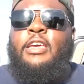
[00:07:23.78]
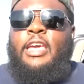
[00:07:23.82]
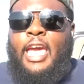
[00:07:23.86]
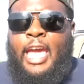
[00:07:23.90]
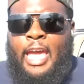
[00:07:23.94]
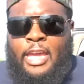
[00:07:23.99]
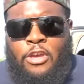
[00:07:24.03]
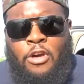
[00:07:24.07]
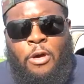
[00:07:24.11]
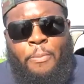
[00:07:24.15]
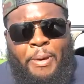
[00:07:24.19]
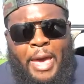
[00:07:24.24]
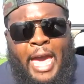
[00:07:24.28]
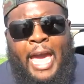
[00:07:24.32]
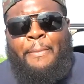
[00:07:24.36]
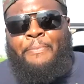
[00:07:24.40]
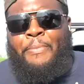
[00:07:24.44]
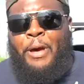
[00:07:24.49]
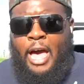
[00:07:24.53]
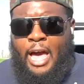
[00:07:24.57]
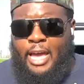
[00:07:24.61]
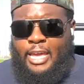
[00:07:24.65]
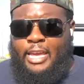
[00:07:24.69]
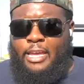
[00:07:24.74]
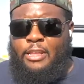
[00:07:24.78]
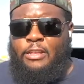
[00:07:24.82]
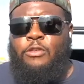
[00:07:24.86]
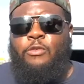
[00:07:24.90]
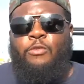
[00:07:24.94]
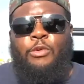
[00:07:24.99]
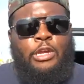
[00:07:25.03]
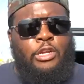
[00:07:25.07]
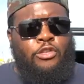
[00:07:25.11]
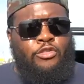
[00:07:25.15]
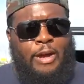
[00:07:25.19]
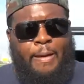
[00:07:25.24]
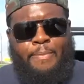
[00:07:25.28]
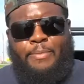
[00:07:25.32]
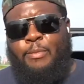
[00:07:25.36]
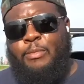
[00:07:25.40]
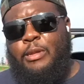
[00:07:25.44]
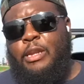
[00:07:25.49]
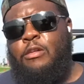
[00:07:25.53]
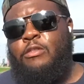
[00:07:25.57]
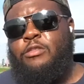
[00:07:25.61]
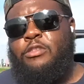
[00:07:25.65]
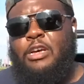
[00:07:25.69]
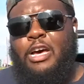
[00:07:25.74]
in your back pocket when you drop
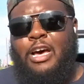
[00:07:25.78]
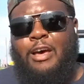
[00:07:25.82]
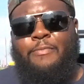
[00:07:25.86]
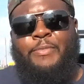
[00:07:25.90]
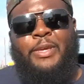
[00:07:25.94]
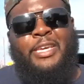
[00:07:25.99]
them loads off,